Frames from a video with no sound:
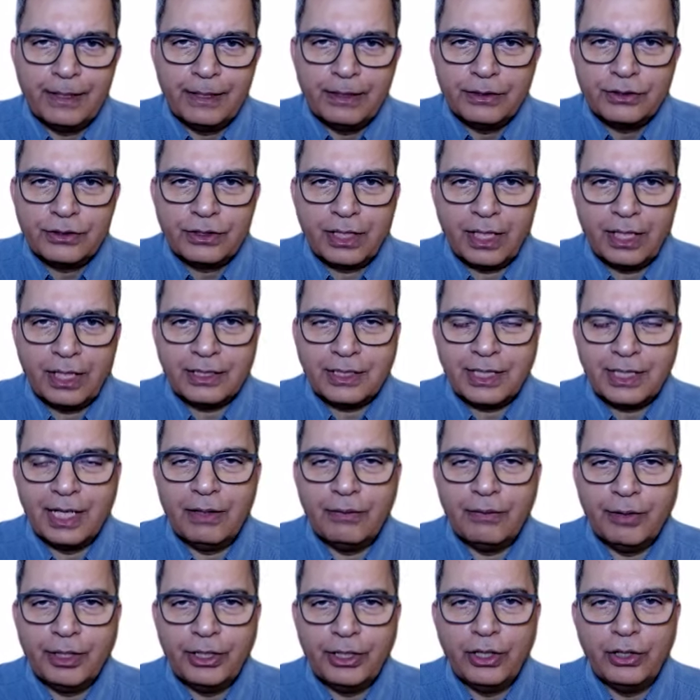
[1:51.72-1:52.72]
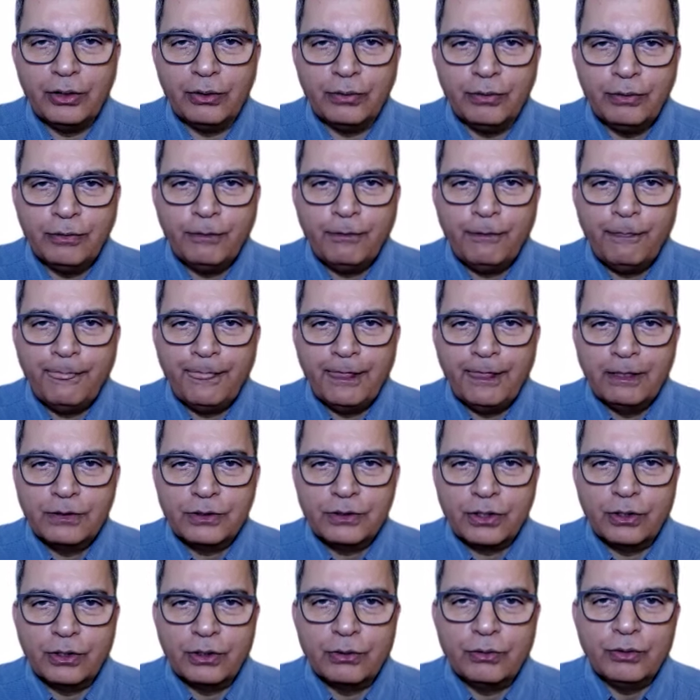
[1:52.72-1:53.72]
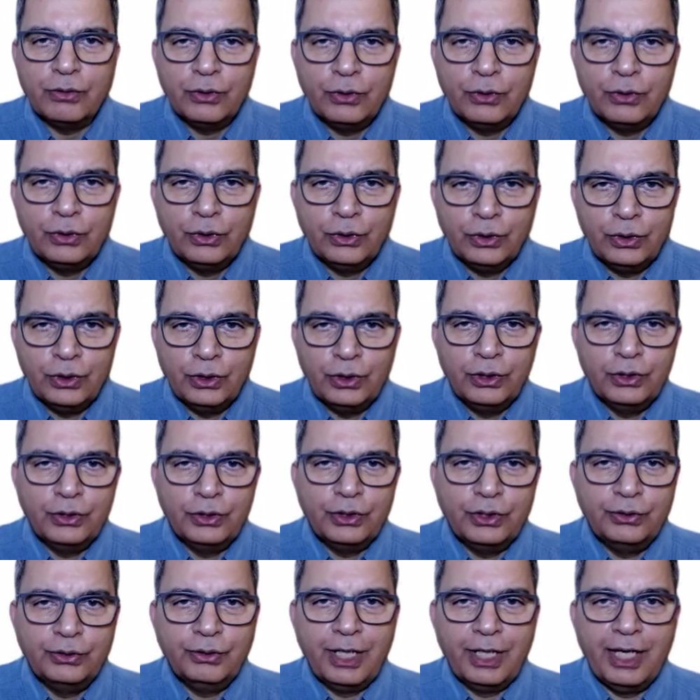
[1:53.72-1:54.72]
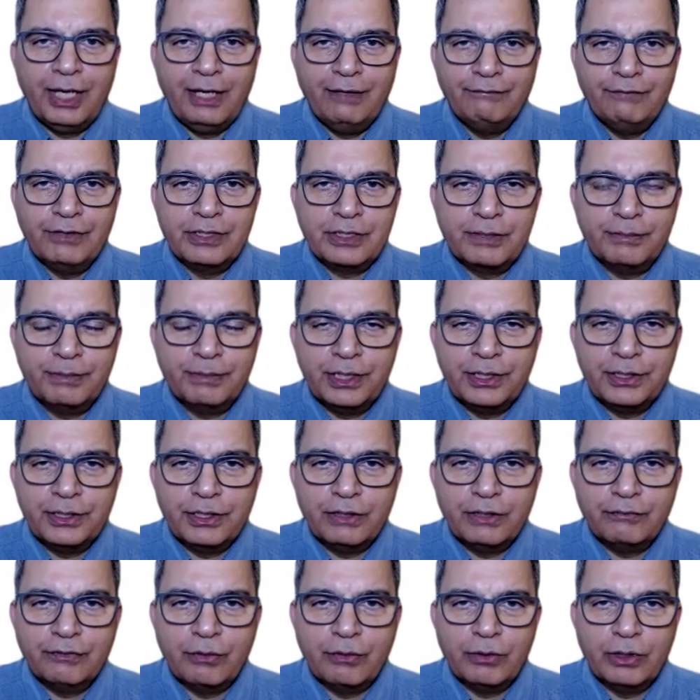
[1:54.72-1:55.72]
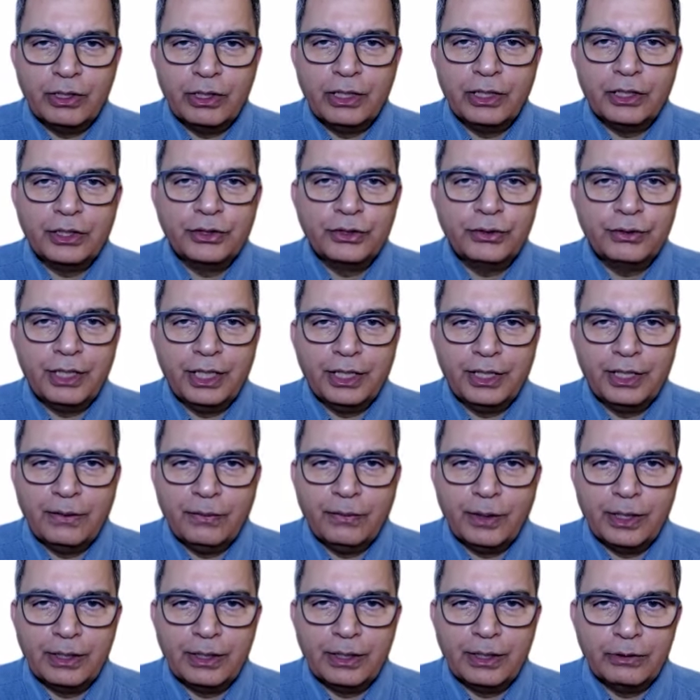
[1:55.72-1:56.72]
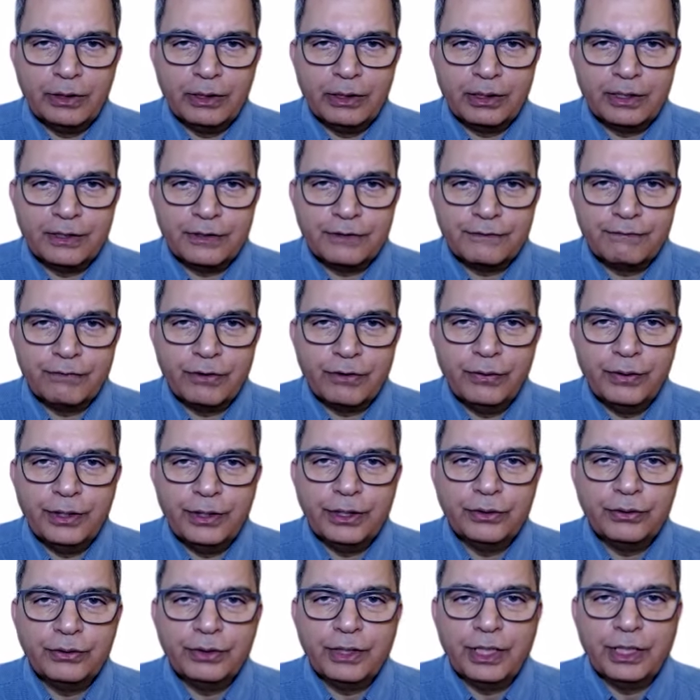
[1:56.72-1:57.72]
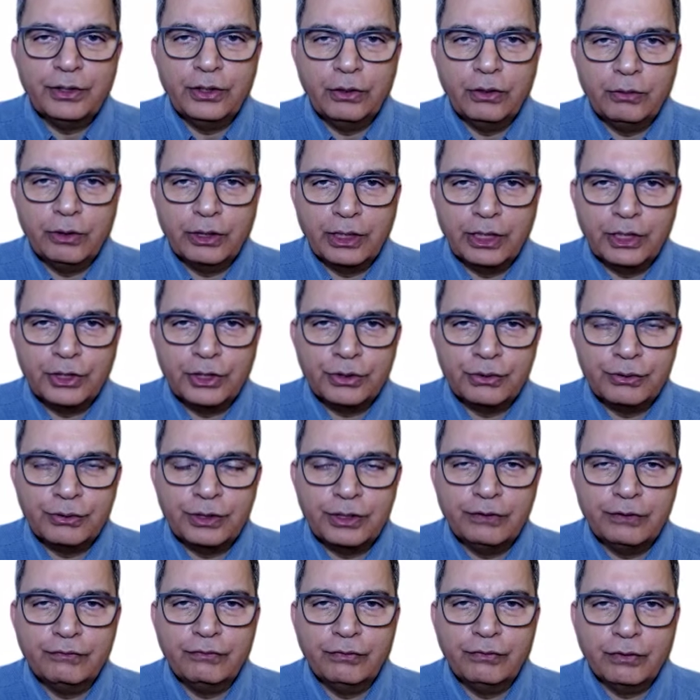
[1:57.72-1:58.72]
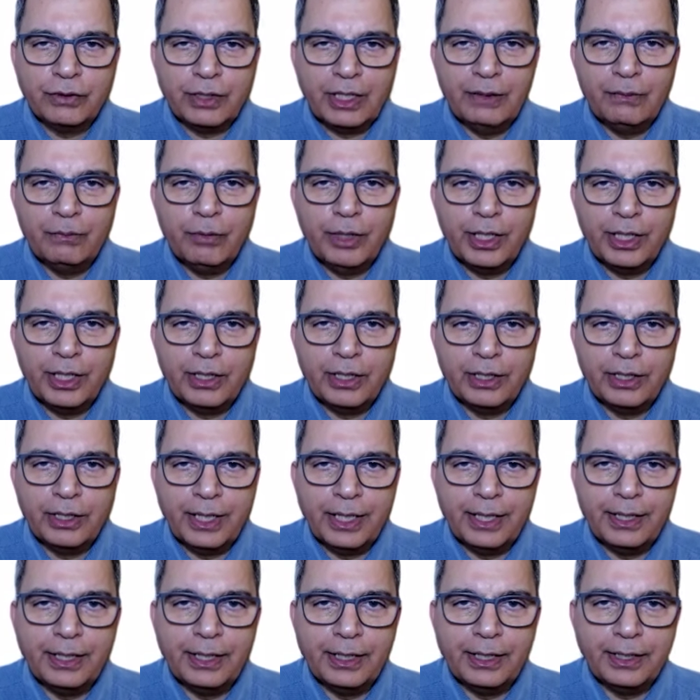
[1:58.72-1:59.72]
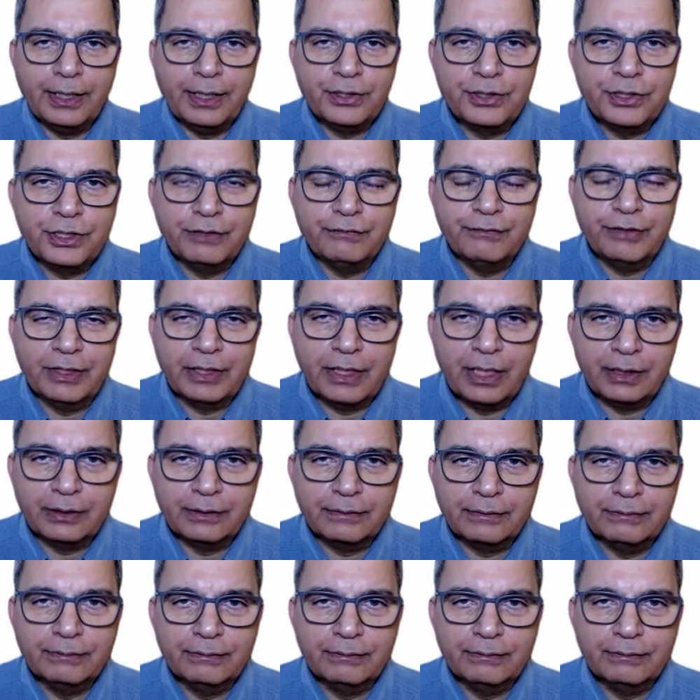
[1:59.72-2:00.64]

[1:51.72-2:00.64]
So that's how we know. So do they have visibility of the work? Do they know where the work is flowing? Do they know what they're shooting for and where are they in achieving that?